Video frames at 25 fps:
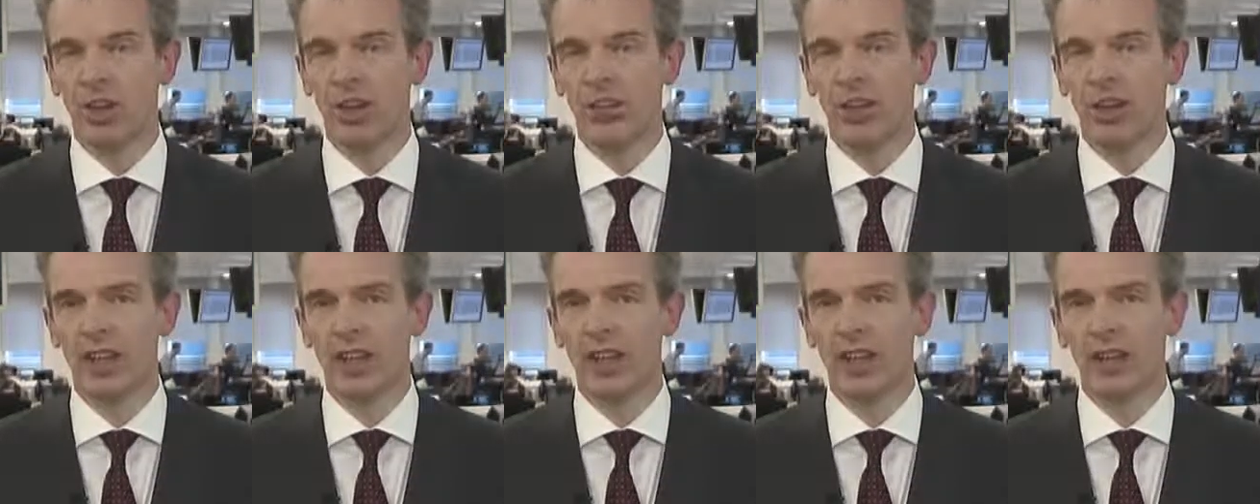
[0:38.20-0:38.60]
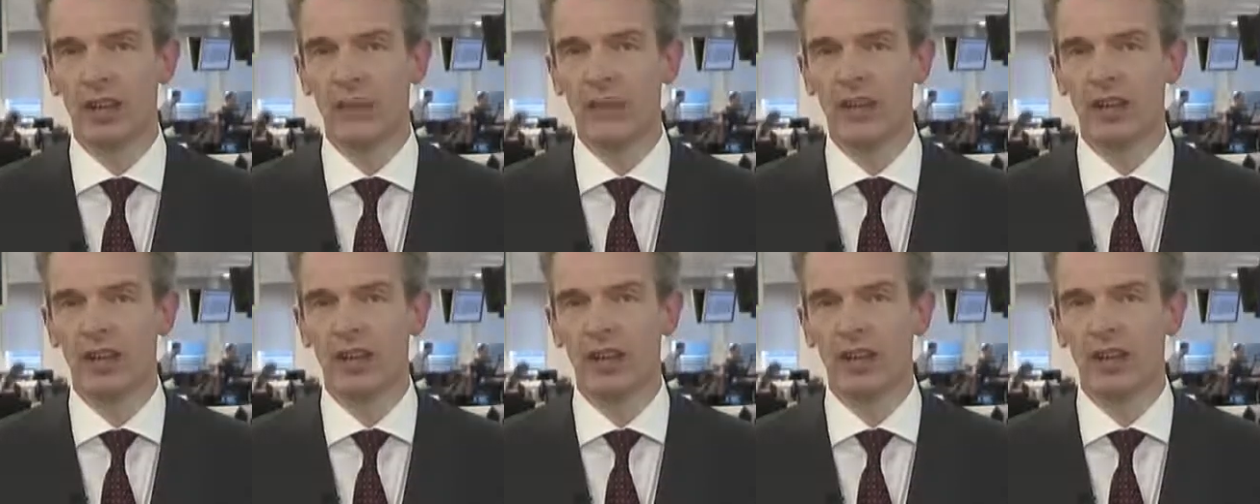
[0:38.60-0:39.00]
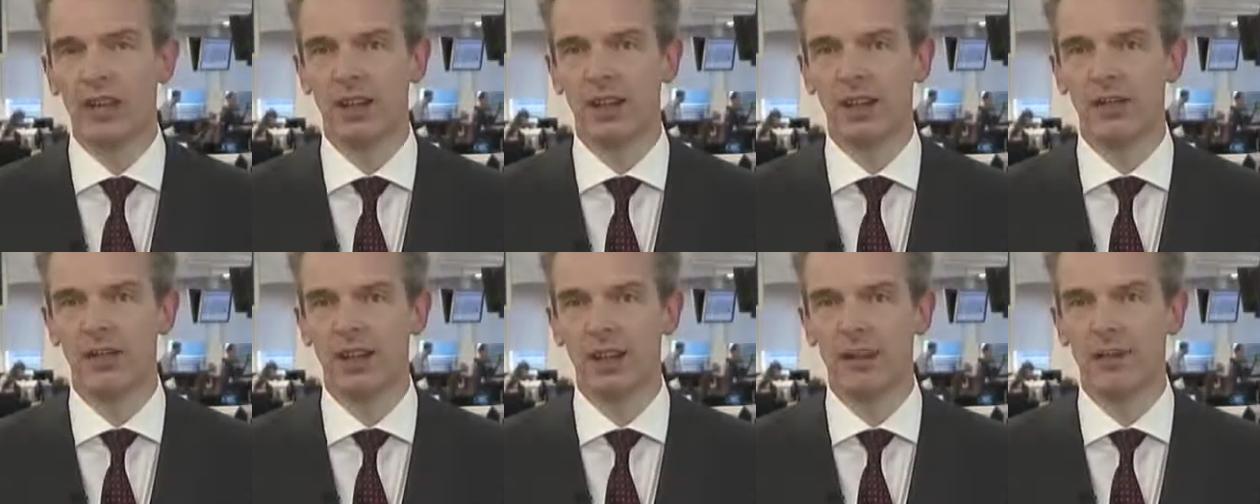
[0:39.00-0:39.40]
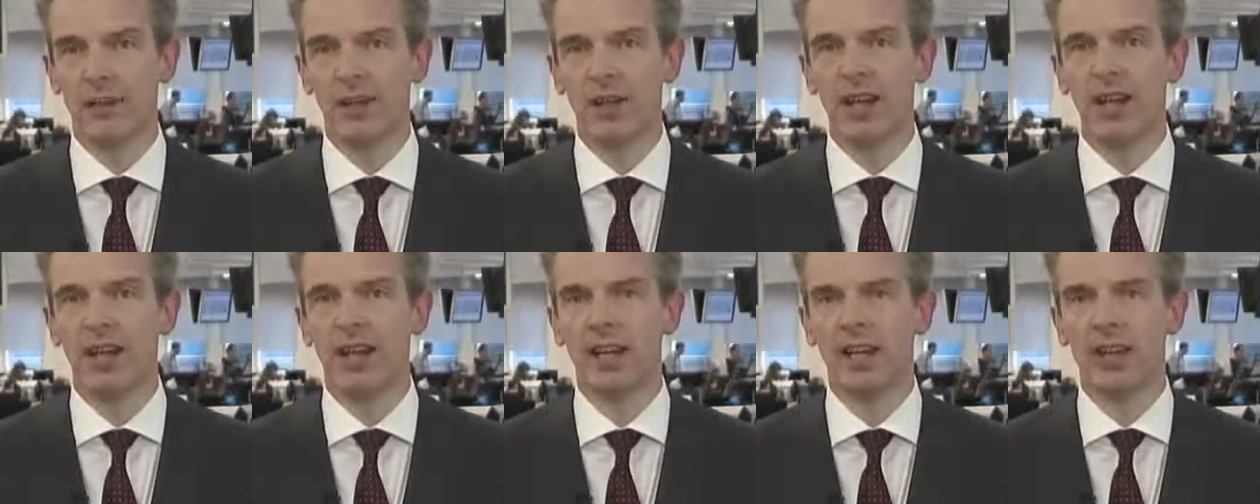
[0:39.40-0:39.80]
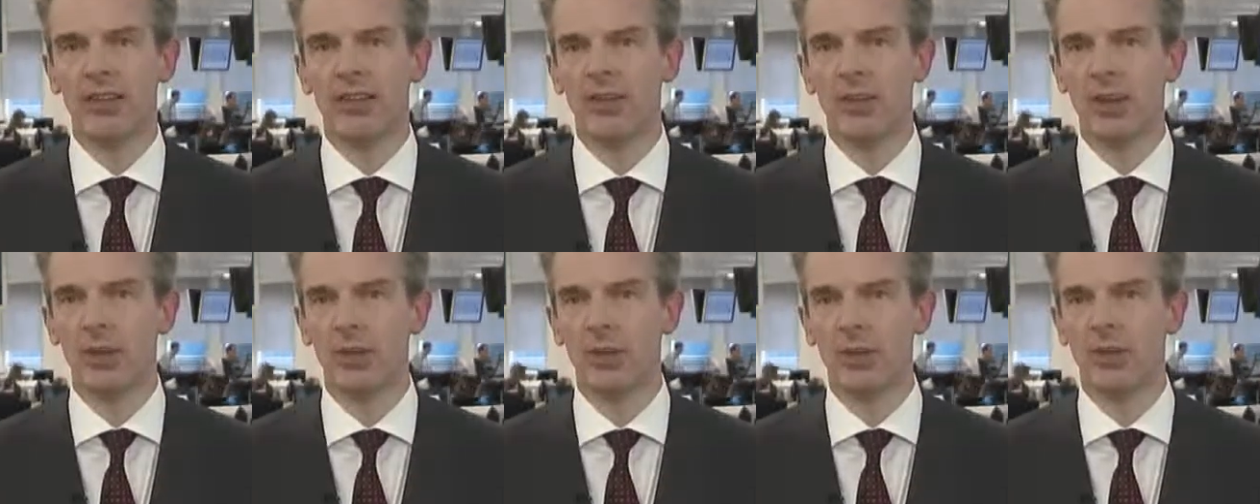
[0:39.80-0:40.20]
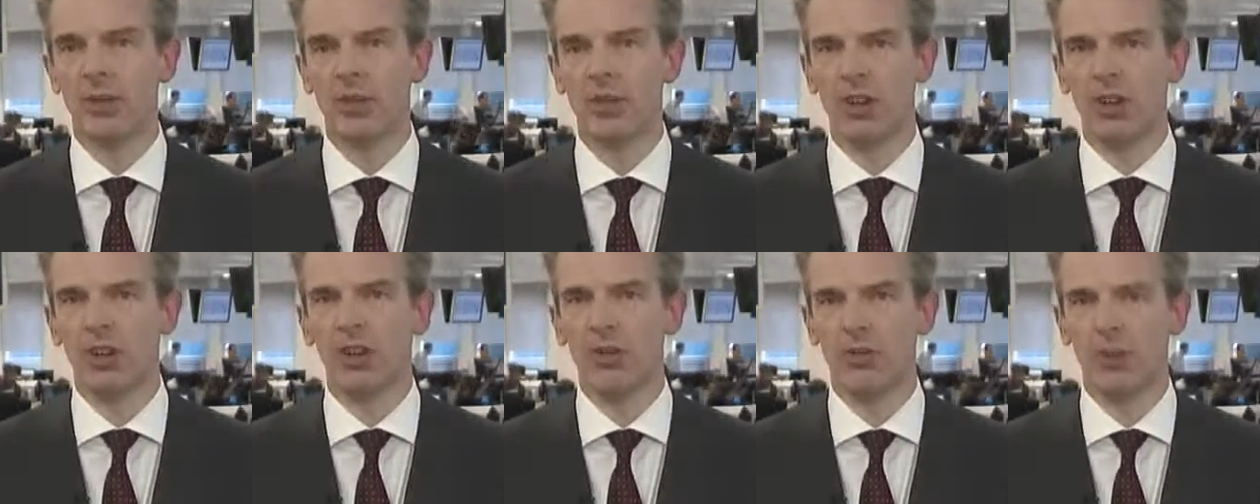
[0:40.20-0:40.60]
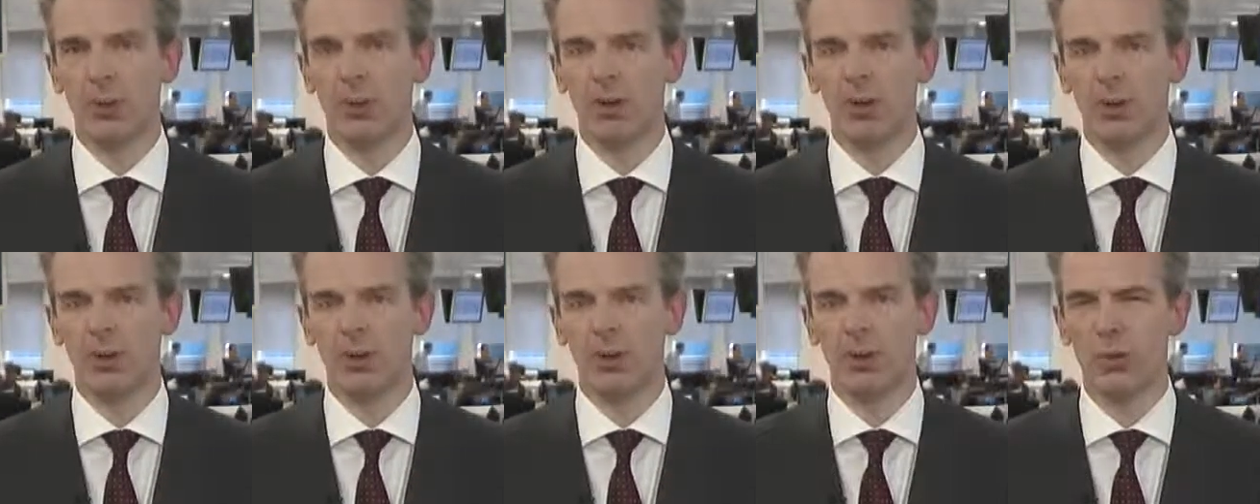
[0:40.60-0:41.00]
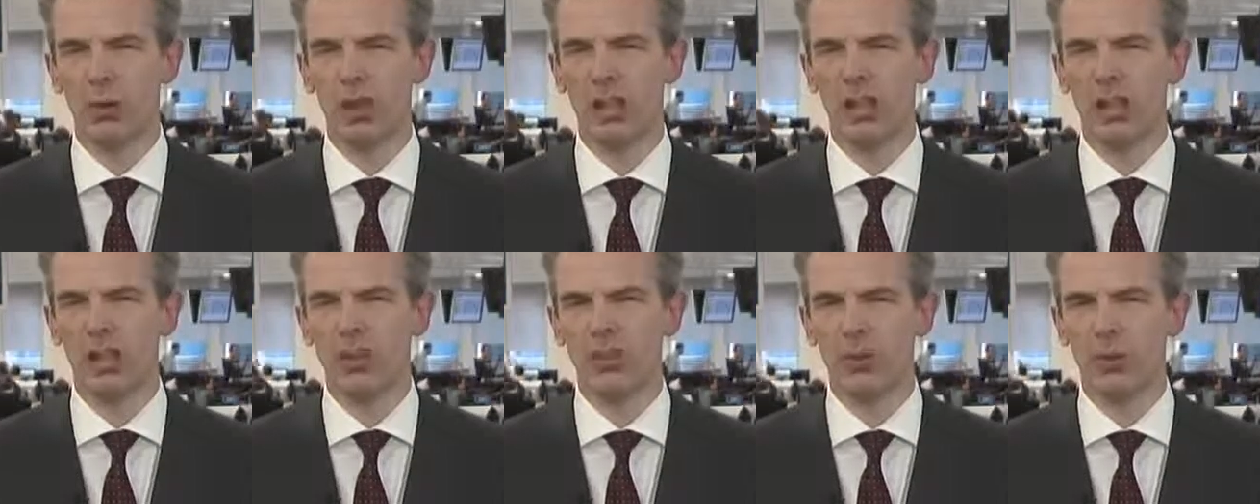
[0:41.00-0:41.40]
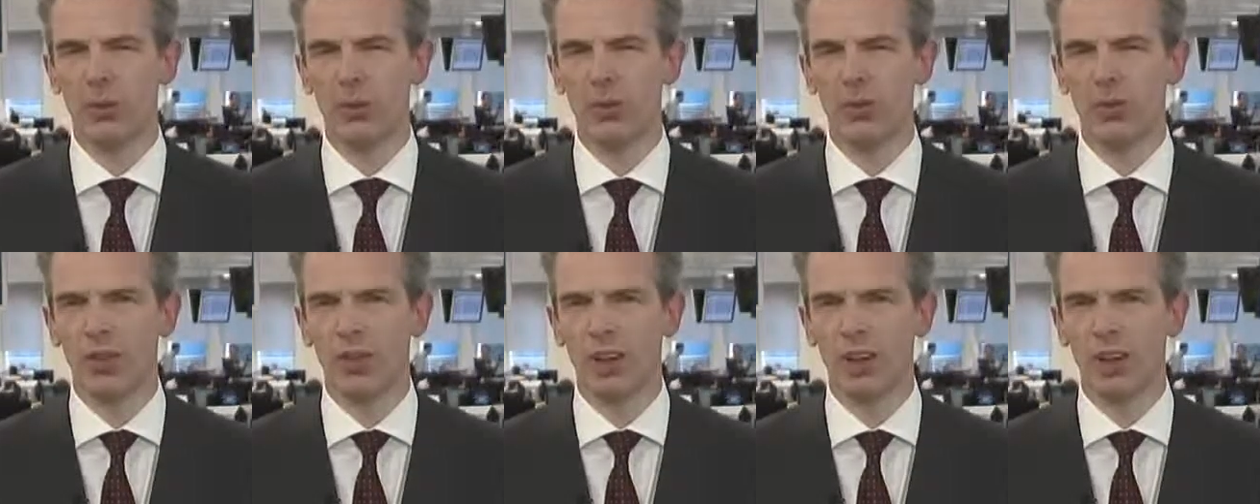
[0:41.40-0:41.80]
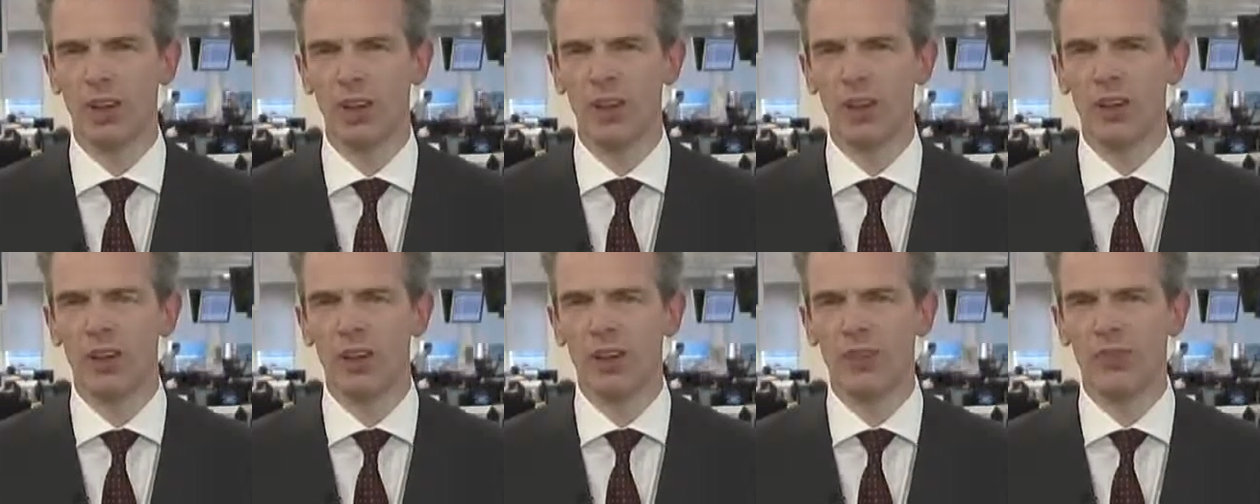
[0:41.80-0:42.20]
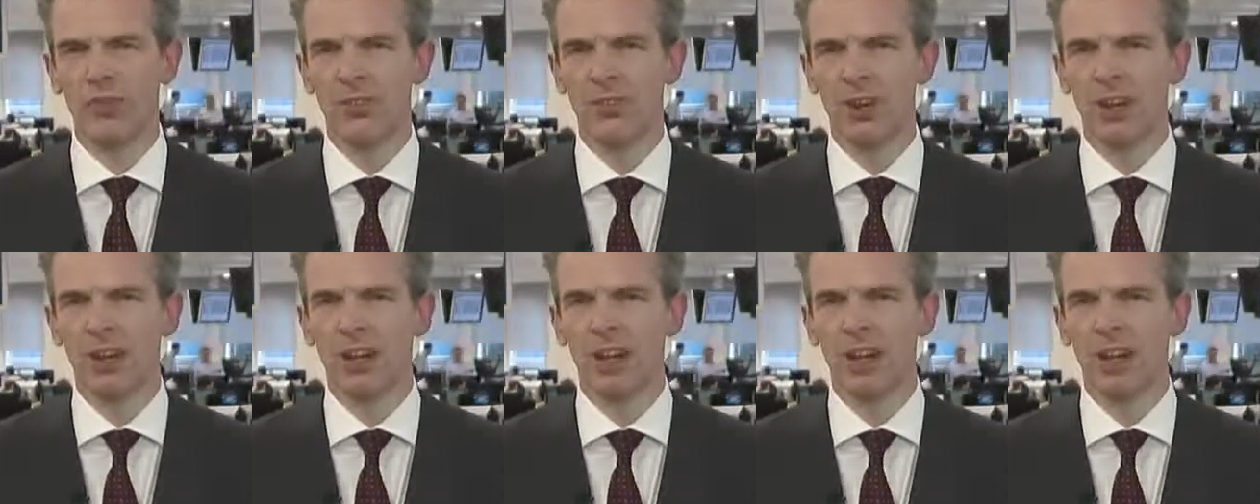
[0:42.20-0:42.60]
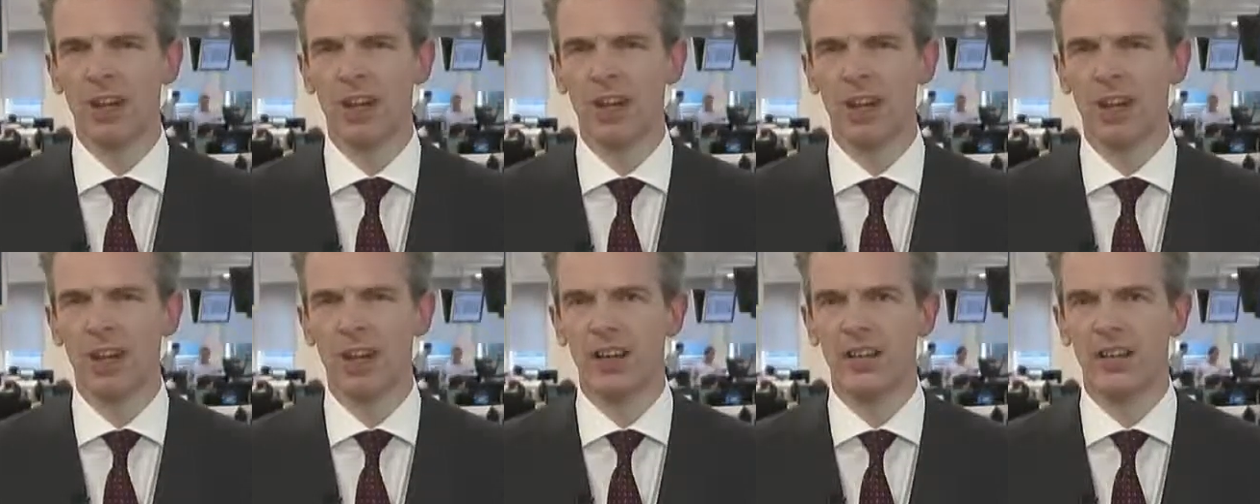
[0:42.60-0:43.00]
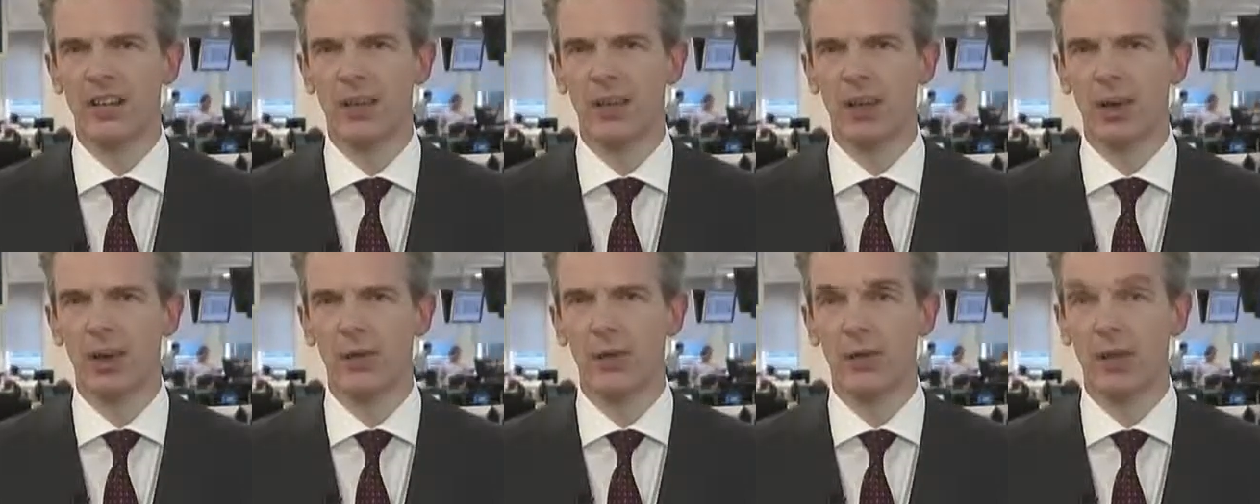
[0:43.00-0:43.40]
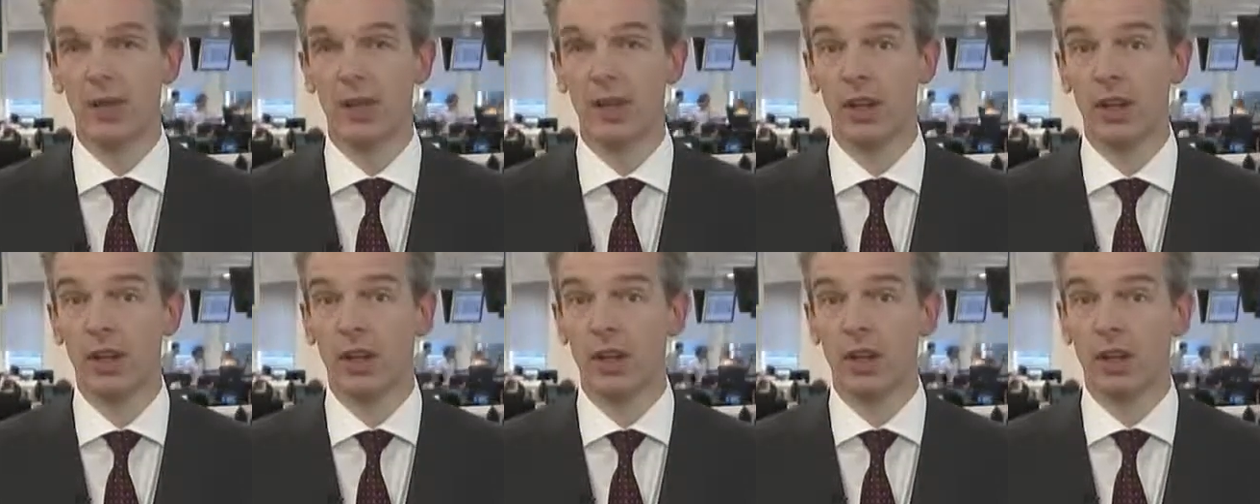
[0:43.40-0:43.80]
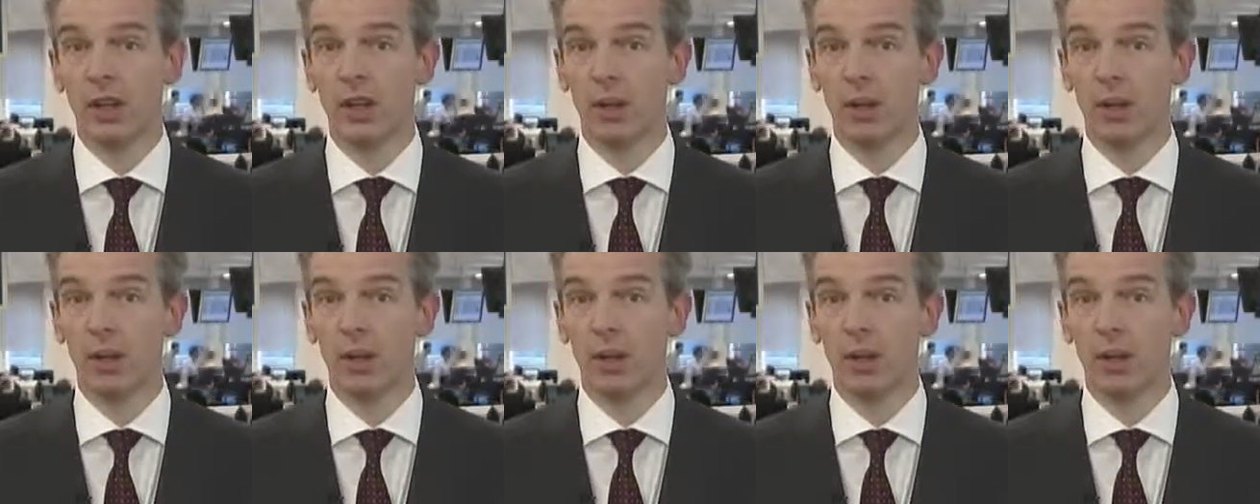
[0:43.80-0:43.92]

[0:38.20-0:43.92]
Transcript: on the yellow metal. And I think Bernanke's comments last week were really sort of the final nail in the coffin,